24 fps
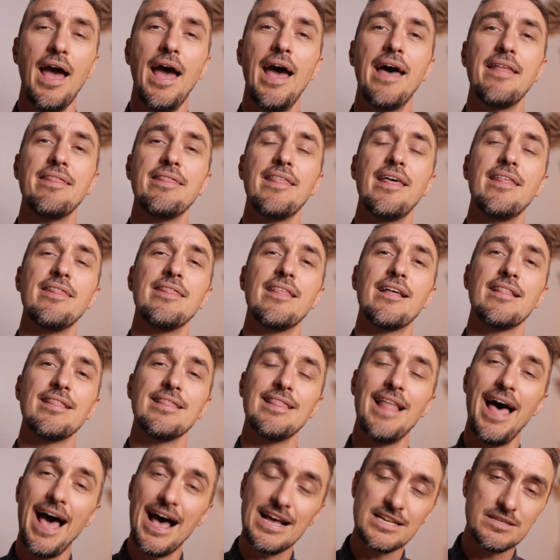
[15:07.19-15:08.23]
And then the
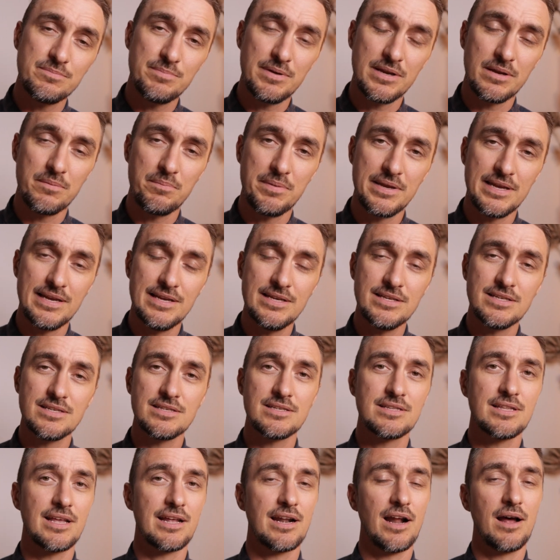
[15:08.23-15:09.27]
last big
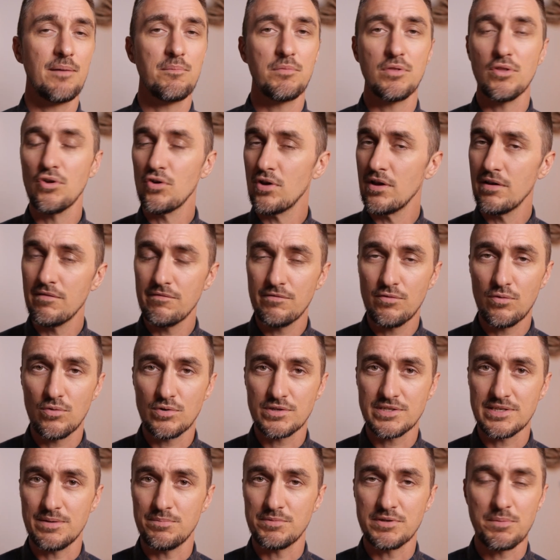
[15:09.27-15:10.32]
piece that I'm looking
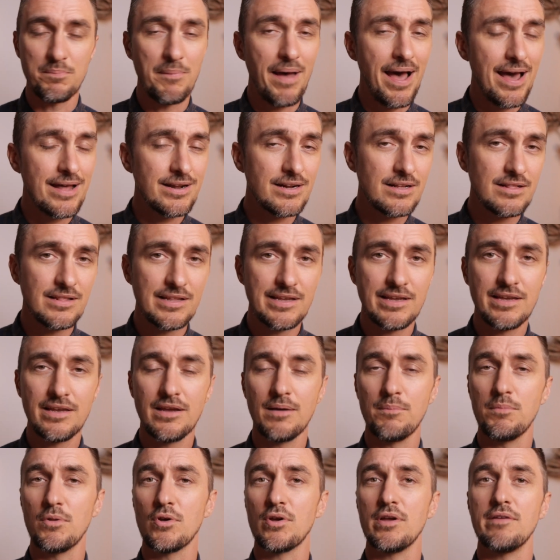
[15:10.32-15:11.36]
for
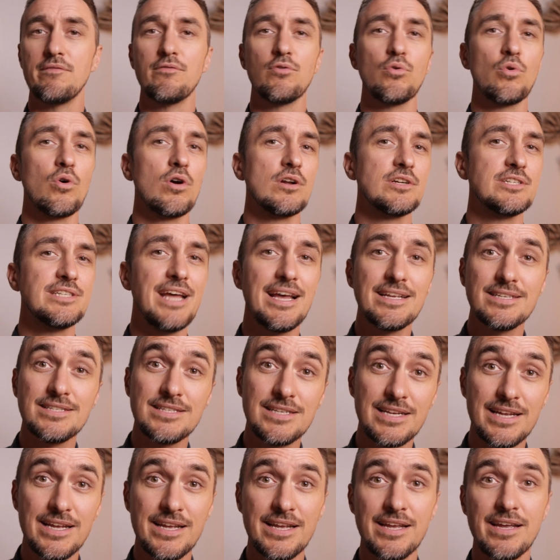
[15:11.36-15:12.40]
symptomatically, I'm looking for on
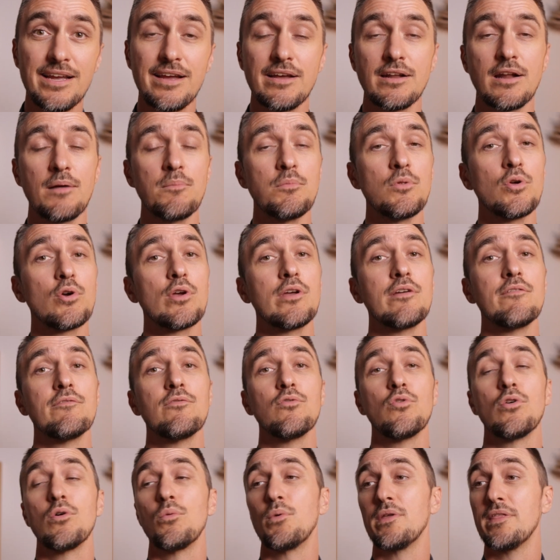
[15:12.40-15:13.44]
testing, and I'm looking
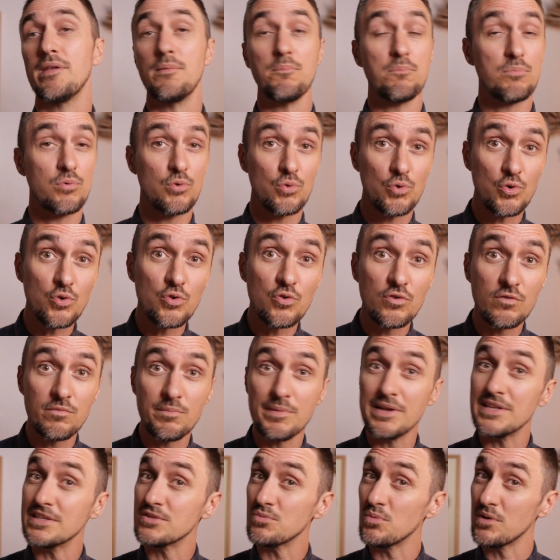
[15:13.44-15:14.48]
for with
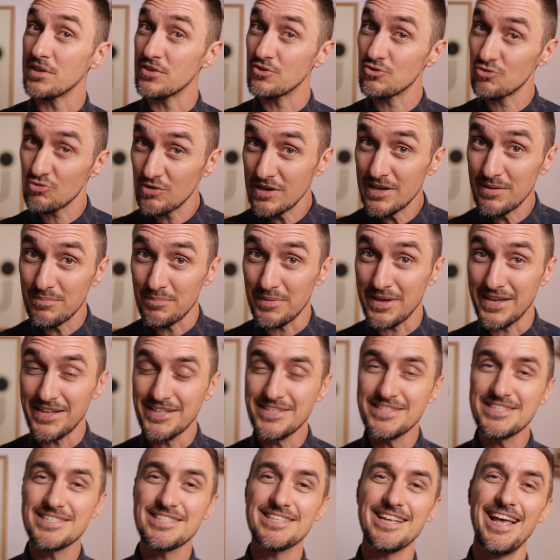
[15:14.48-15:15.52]
improvements with
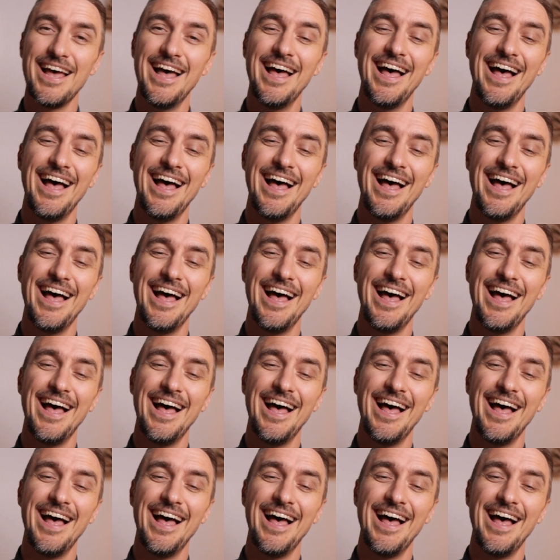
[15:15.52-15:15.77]
treatments